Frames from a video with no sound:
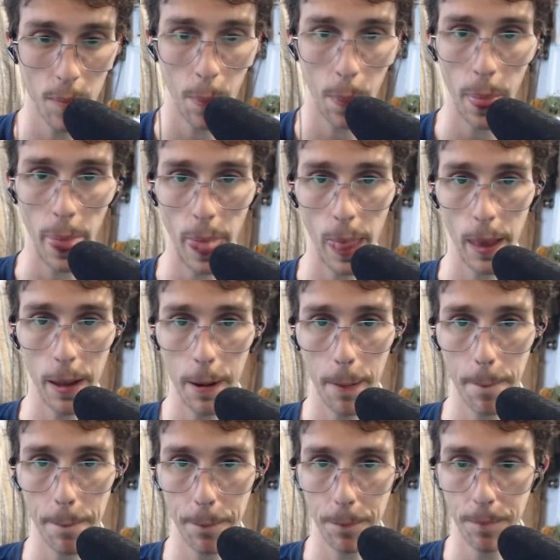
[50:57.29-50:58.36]
As fast
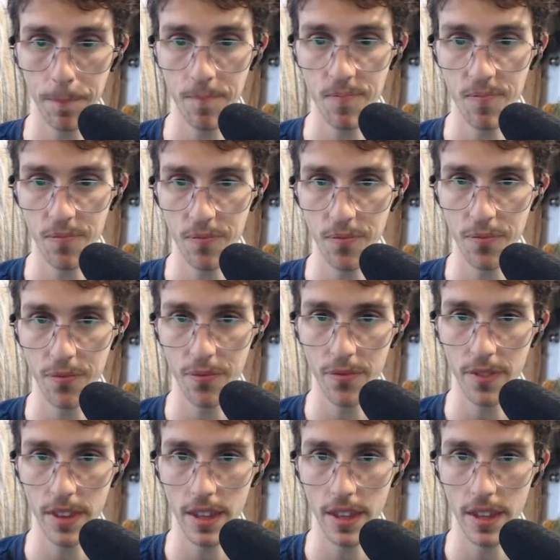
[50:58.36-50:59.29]
as I can think it.